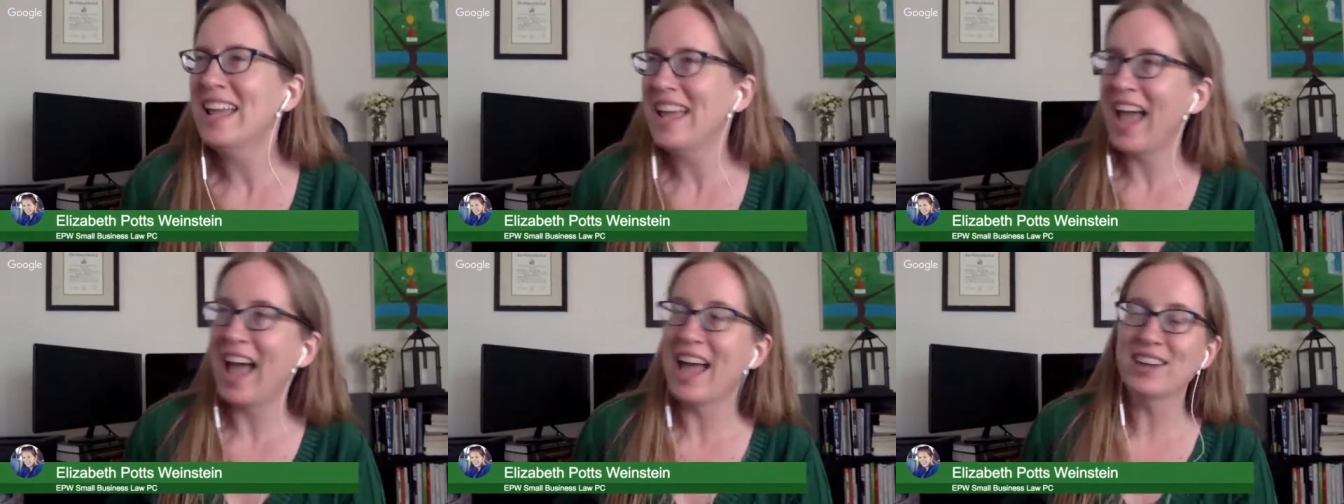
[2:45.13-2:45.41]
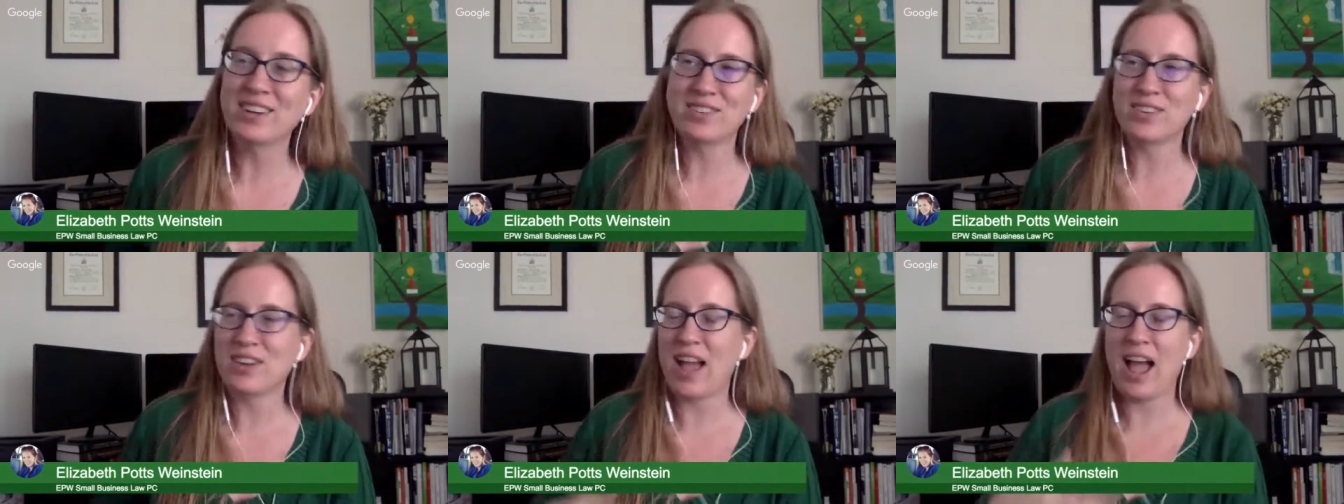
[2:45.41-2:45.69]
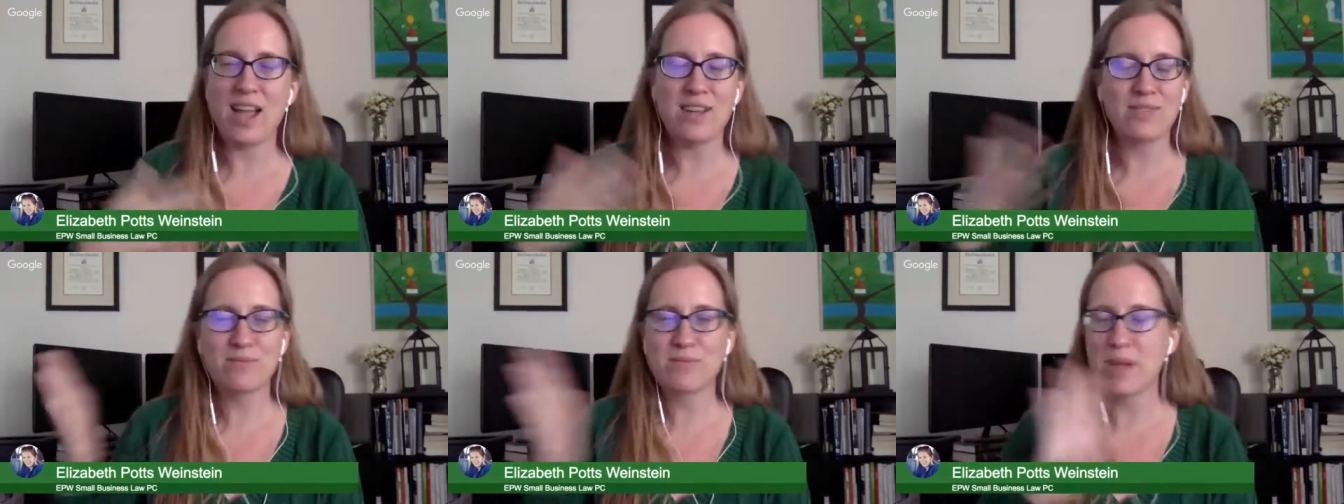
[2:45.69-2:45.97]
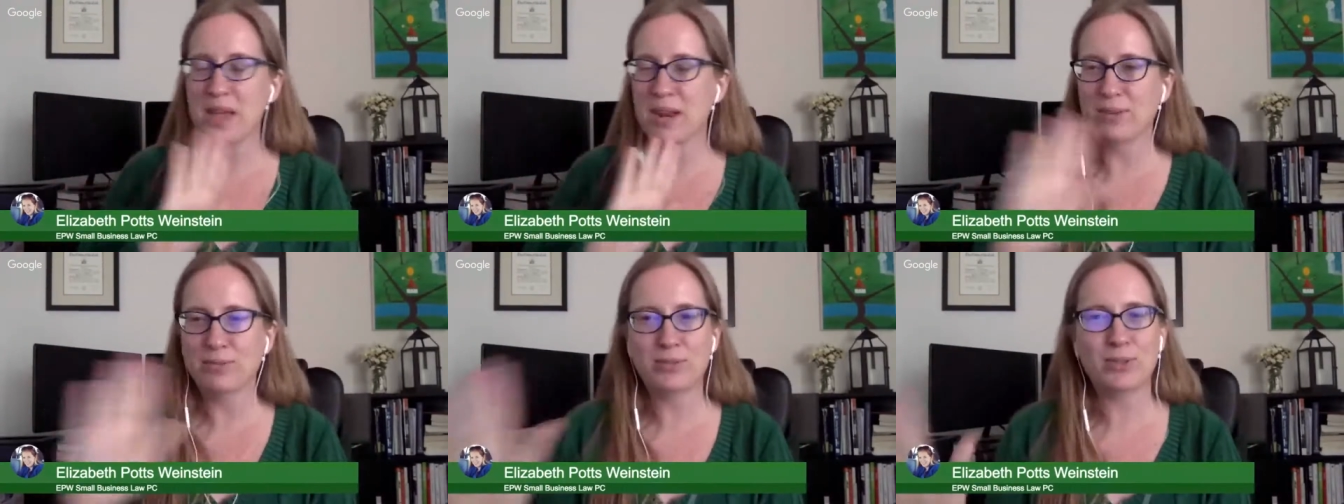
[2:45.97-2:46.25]
And I've
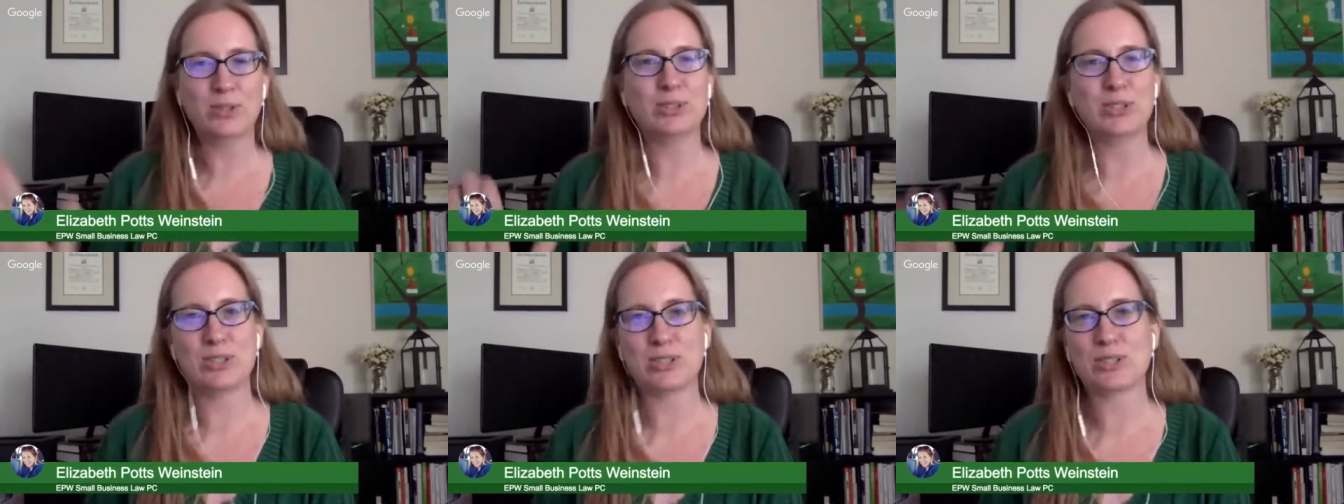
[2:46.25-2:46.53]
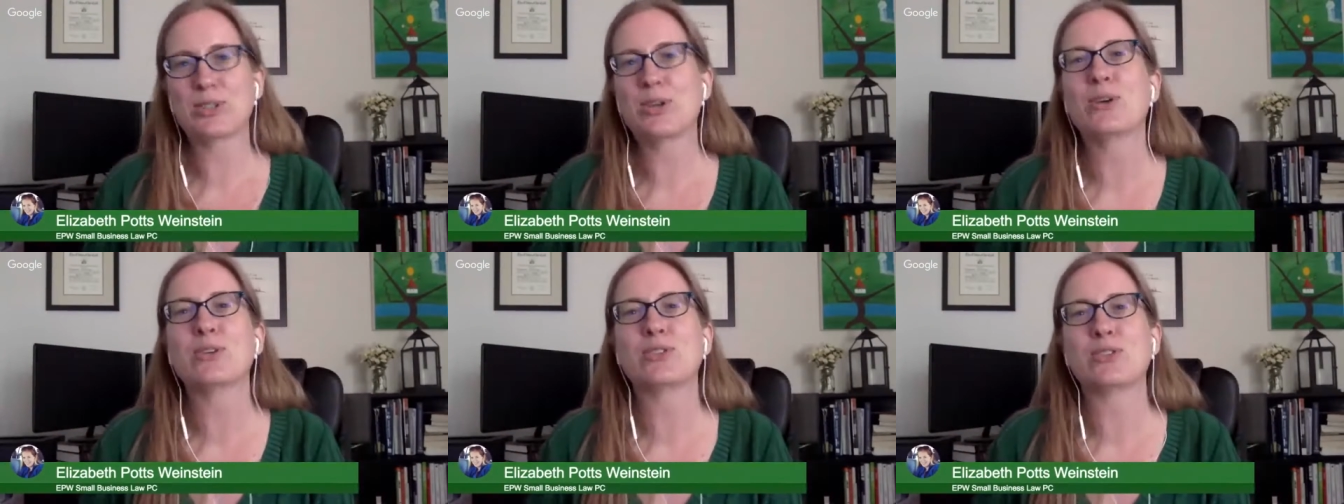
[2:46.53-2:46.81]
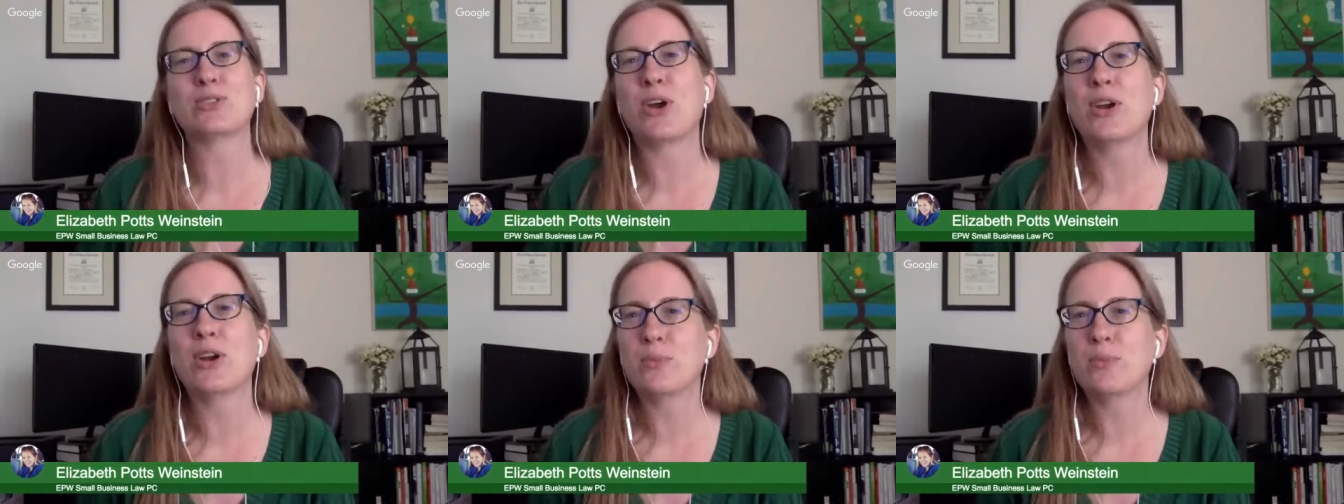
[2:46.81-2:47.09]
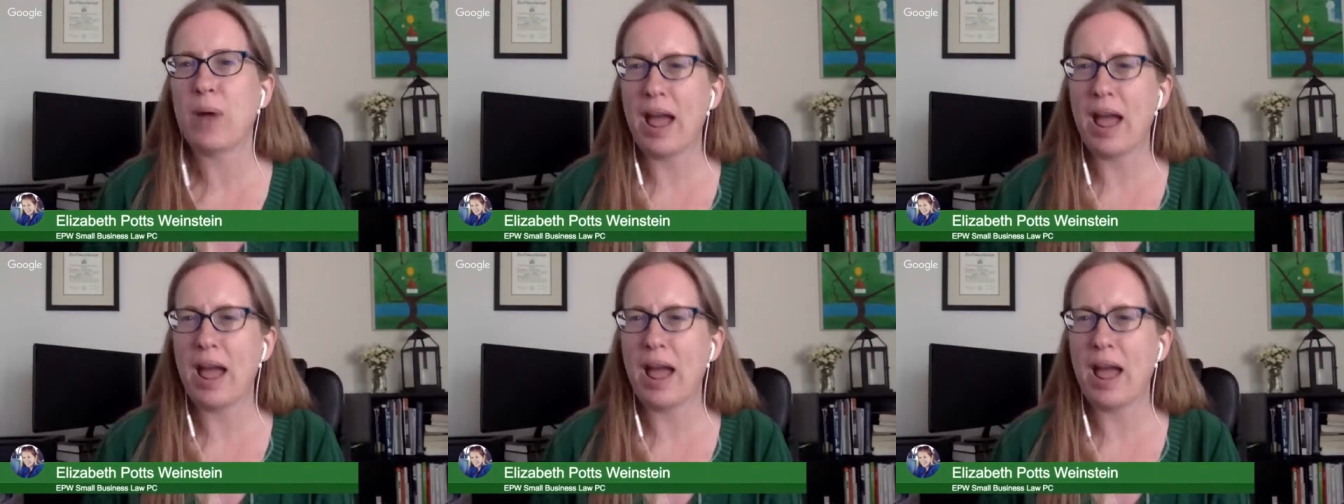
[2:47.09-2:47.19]
made a full disclosure on